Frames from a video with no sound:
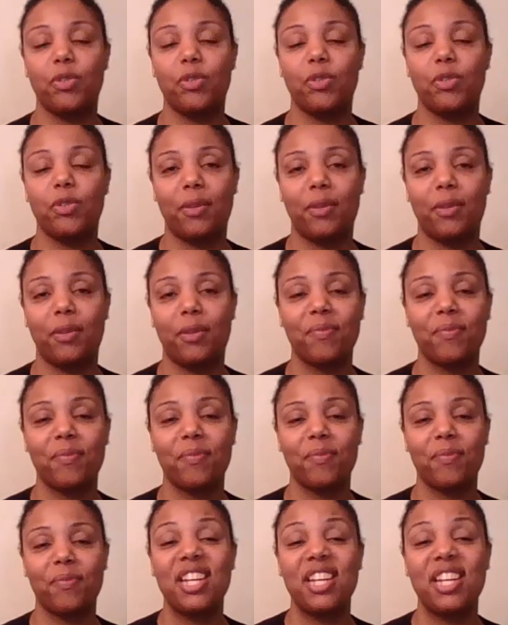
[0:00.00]
So
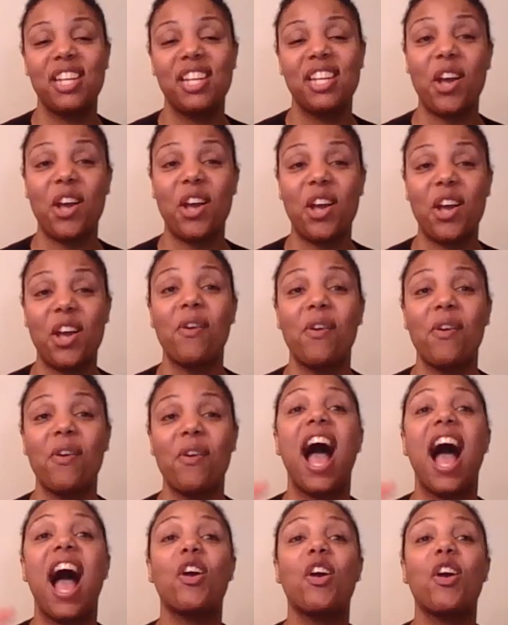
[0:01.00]
have a
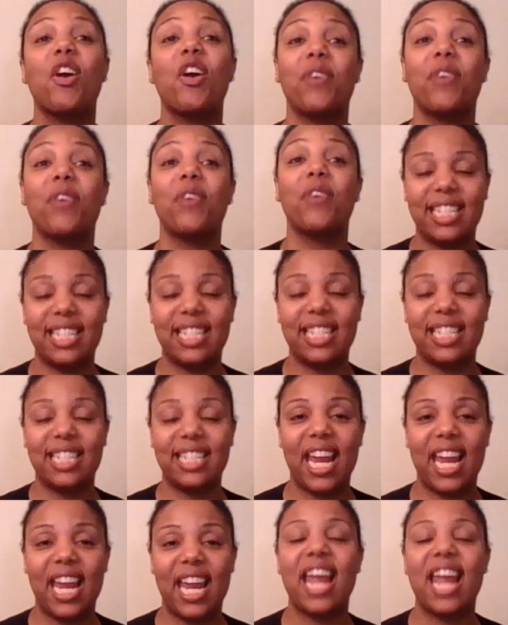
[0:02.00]
great day, and I
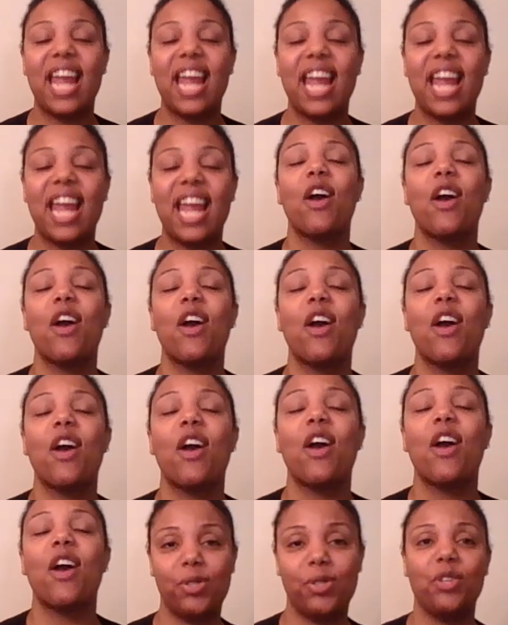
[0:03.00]
hope to see you again
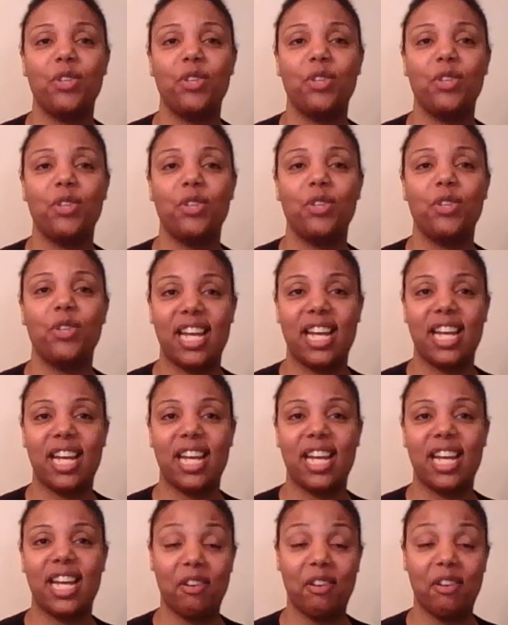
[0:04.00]
very soon.
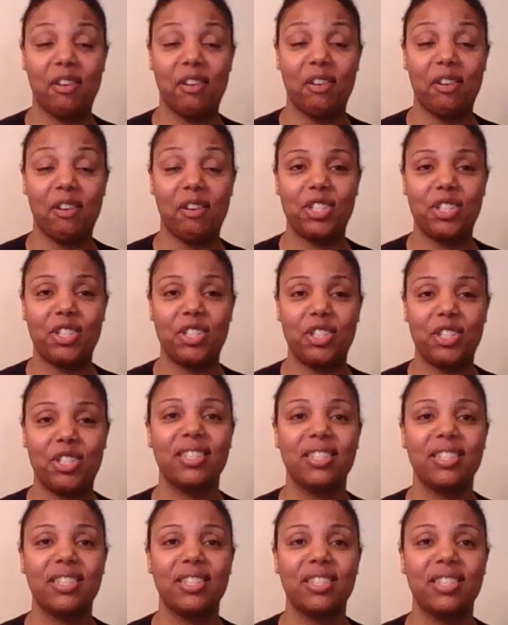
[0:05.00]
Take care.
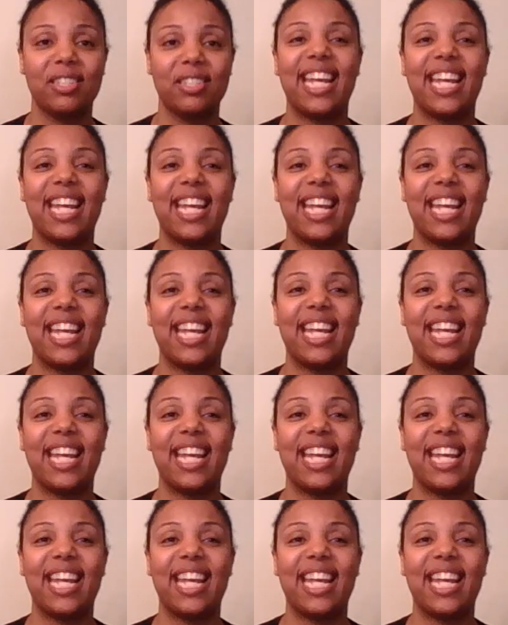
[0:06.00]
Bye for now.